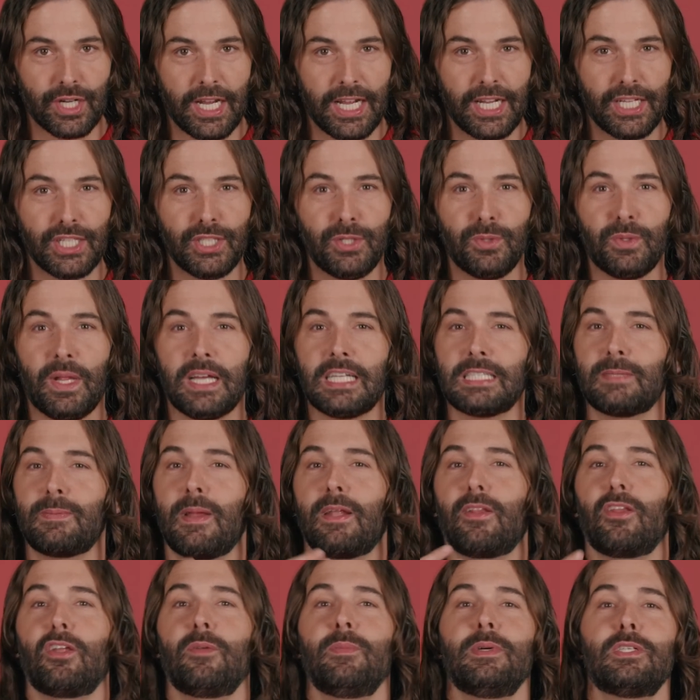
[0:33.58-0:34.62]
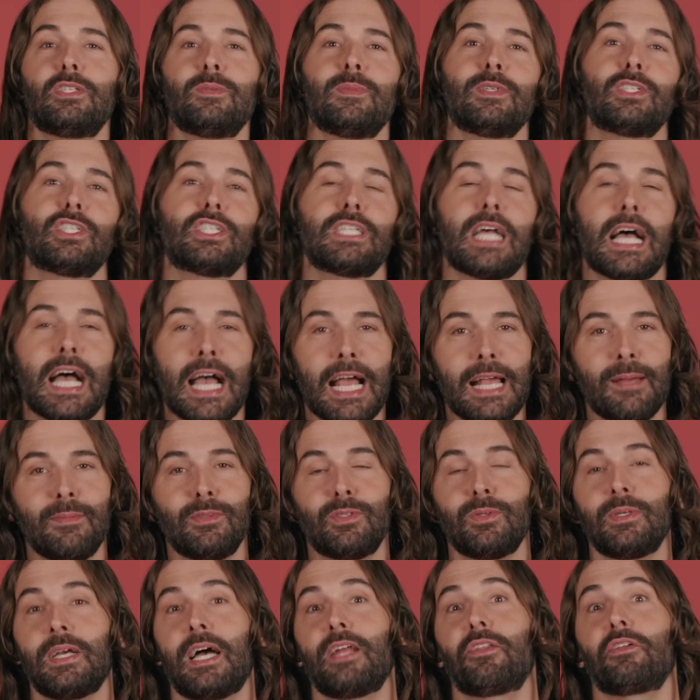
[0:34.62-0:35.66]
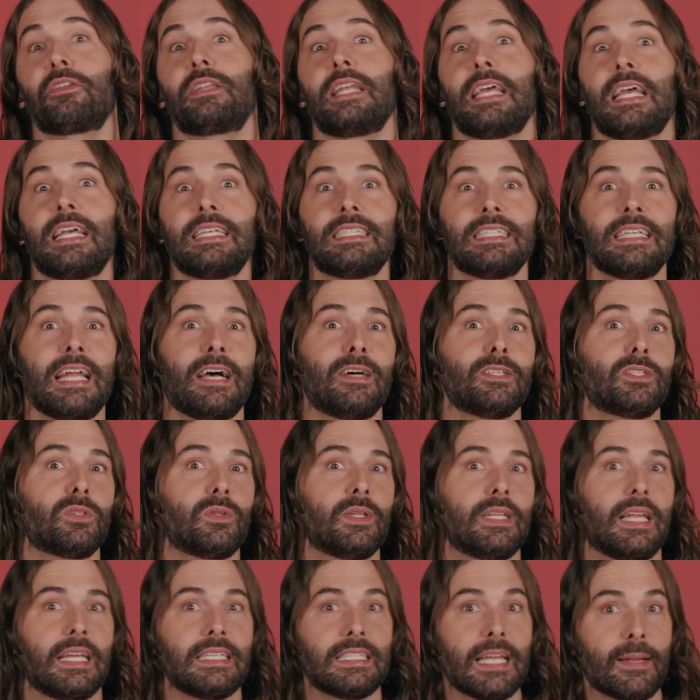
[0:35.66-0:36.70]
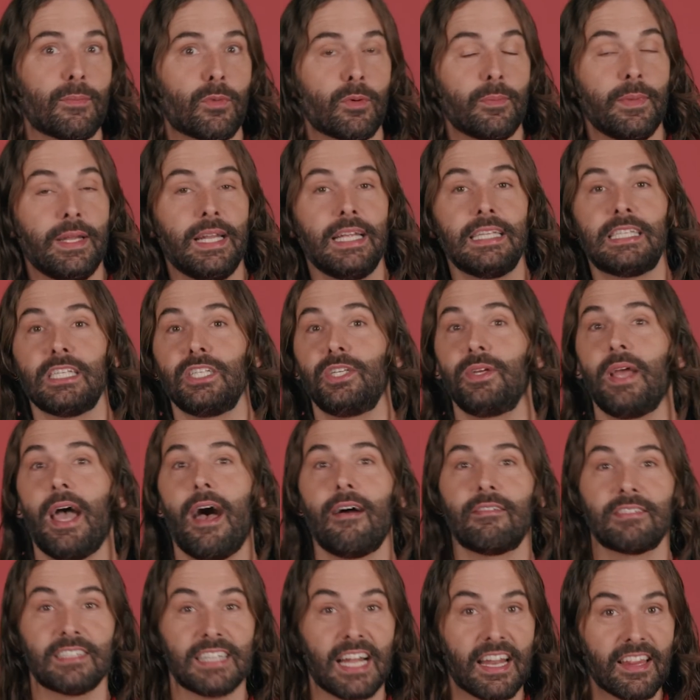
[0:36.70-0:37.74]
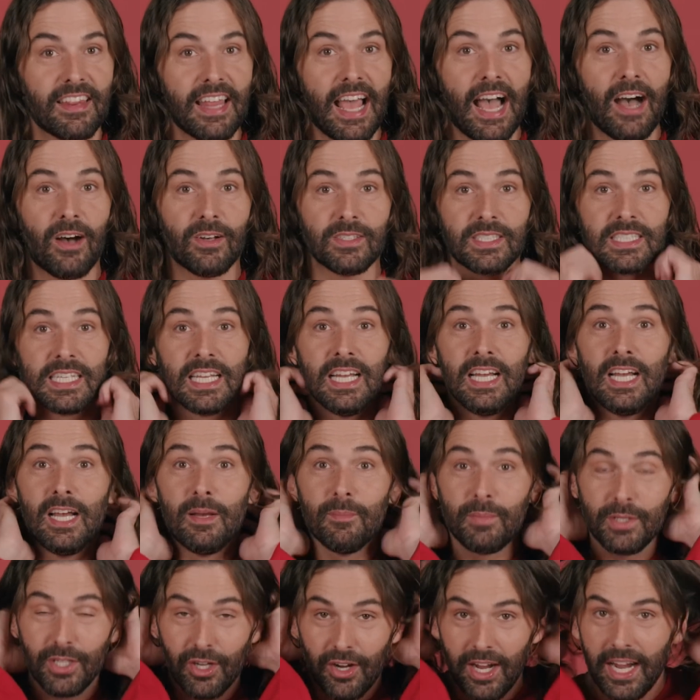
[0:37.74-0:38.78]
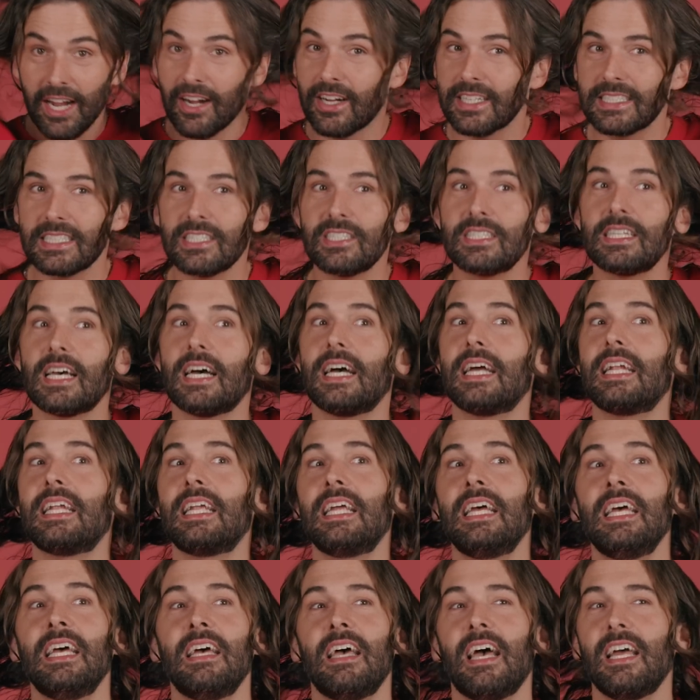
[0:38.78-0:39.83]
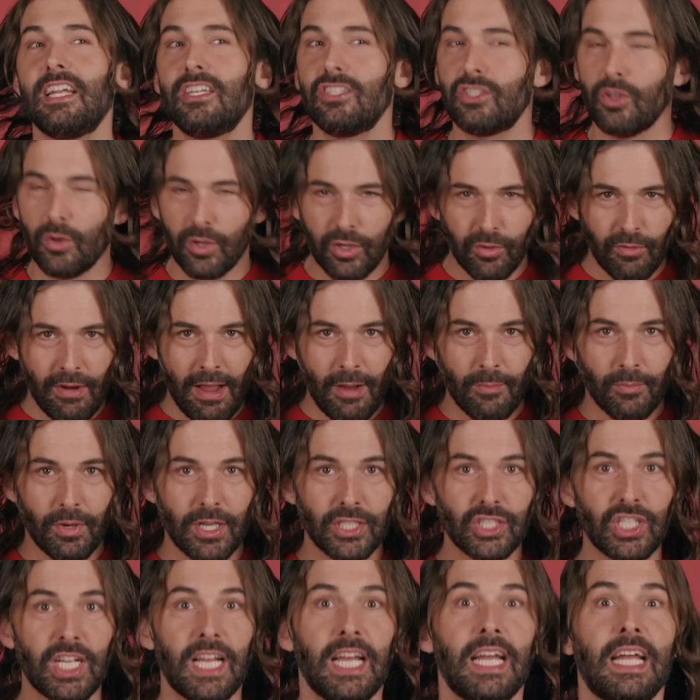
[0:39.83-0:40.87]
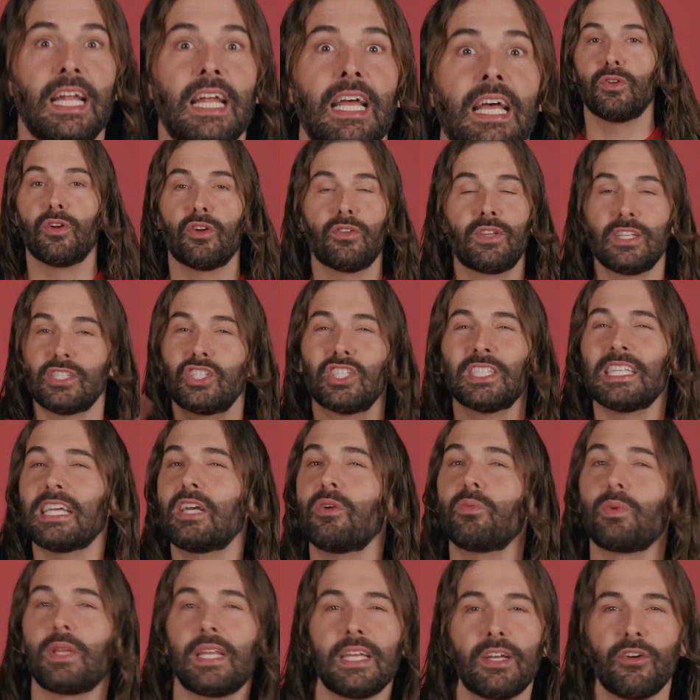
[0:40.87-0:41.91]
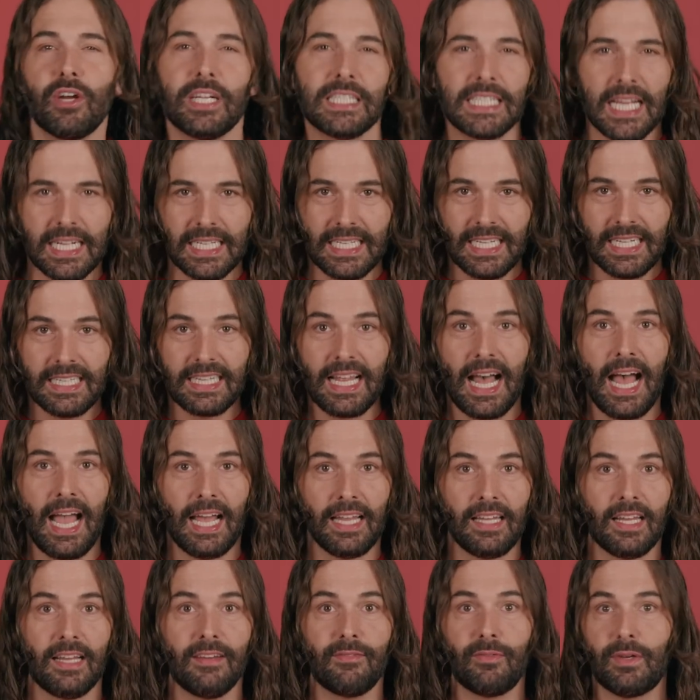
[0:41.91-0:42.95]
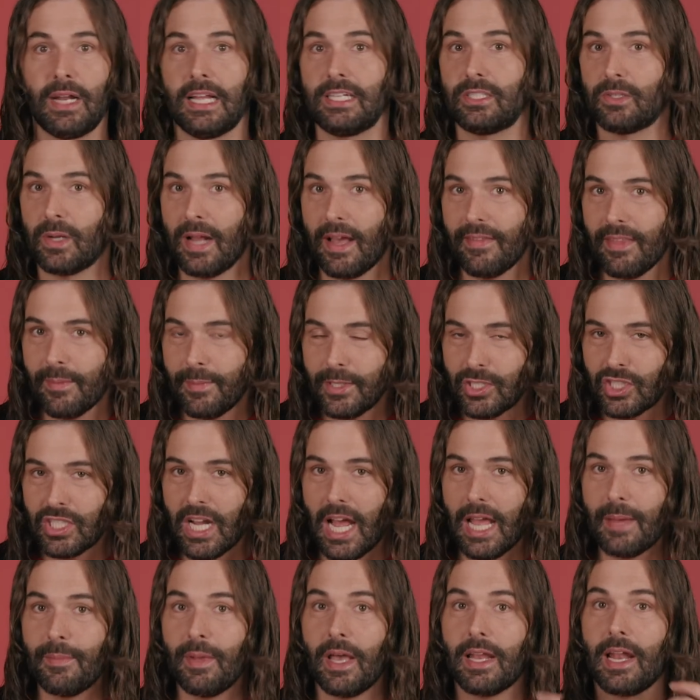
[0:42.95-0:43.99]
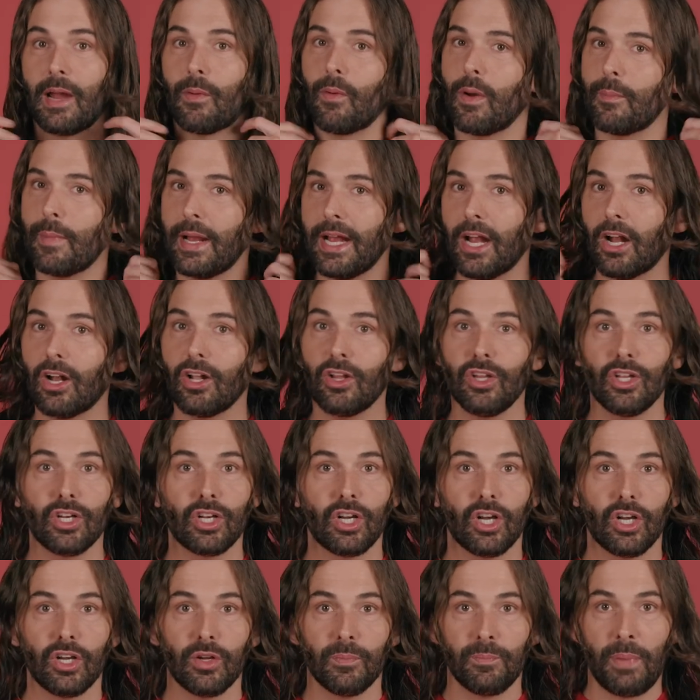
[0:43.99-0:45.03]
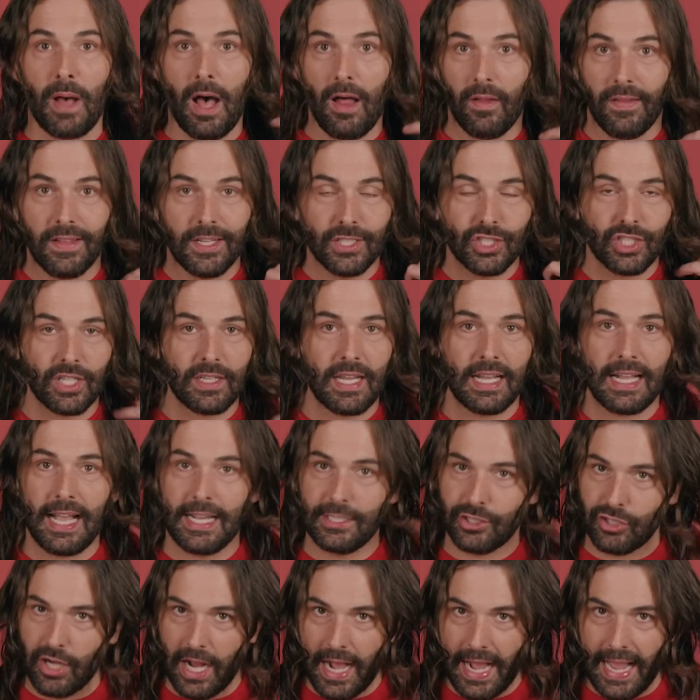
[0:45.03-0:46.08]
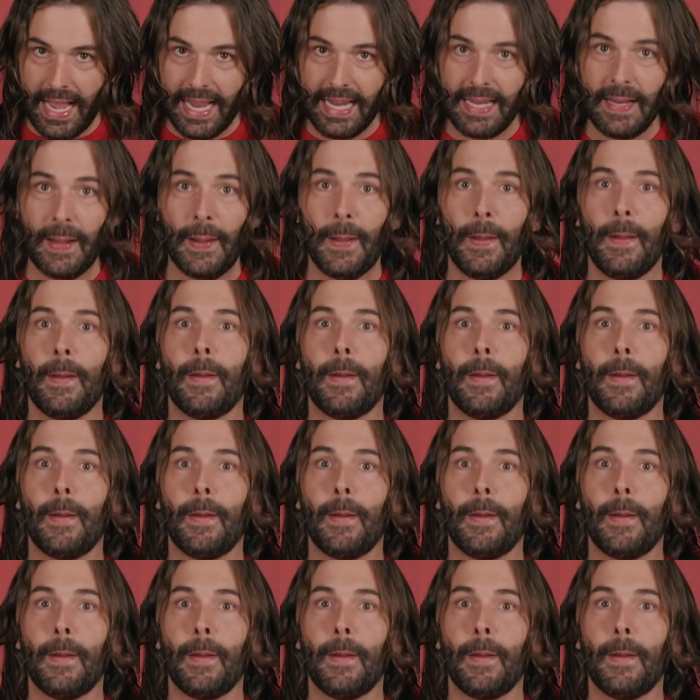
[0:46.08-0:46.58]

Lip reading: it. You like spend a little bit too much time doing other things and now it's only like 10 more minutes and you have to get out of the house, but your hair isn't done and you don't wanna round brush it. Or this is just like a really great technique that I love when I don't have that much time and I want my hair to look polished and like I tried,